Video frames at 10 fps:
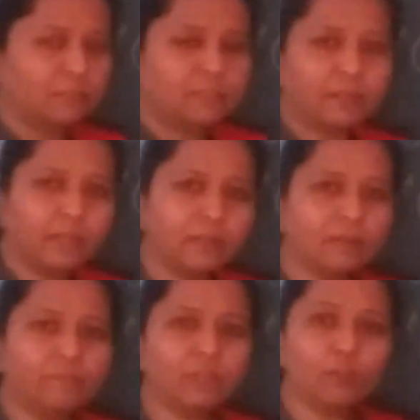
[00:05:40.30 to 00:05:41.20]
the
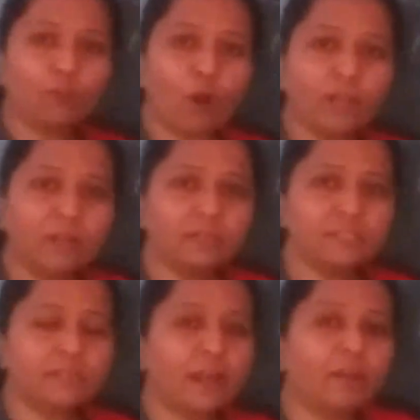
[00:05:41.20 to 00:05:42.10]
reader will not
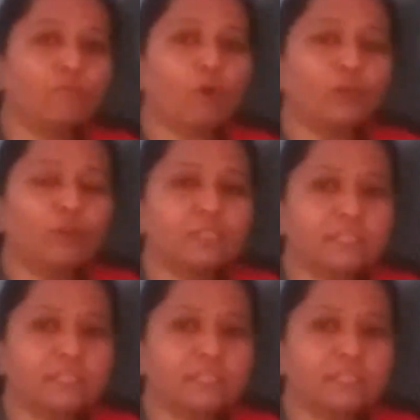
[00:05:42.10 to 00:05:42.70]
understand what you are